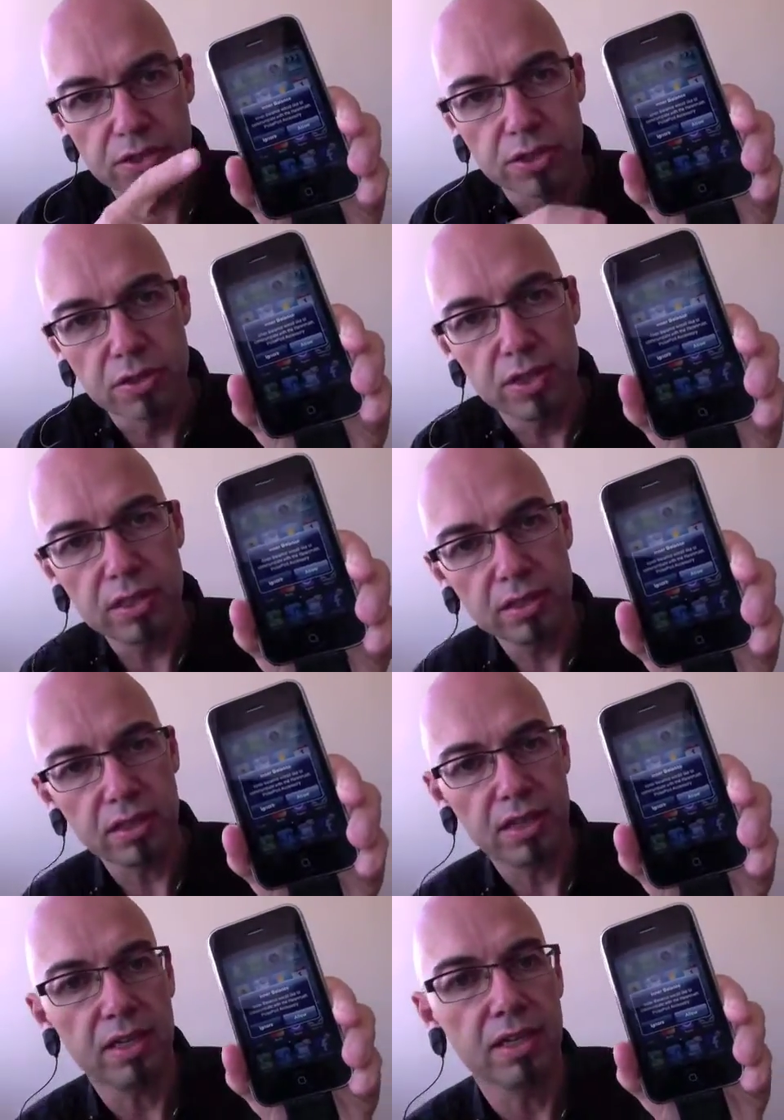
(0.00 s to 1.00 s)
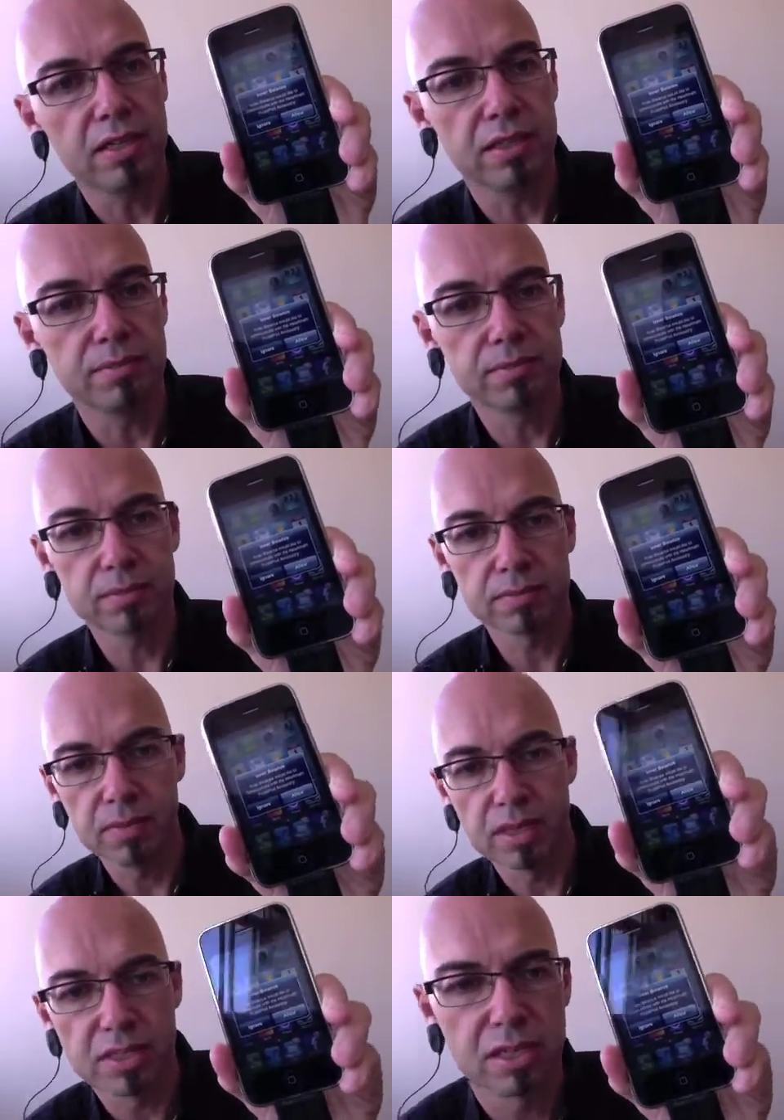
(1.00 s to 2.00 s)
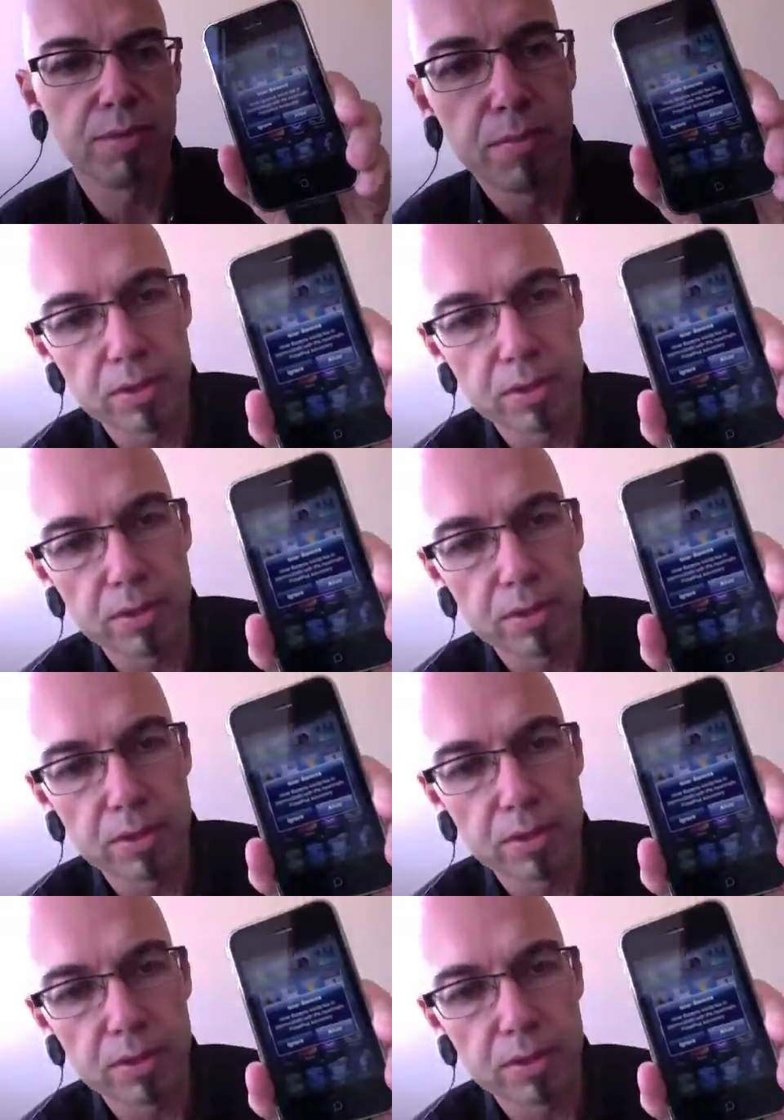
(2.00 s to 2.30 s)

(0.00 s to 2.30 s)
screen, and it's going to be a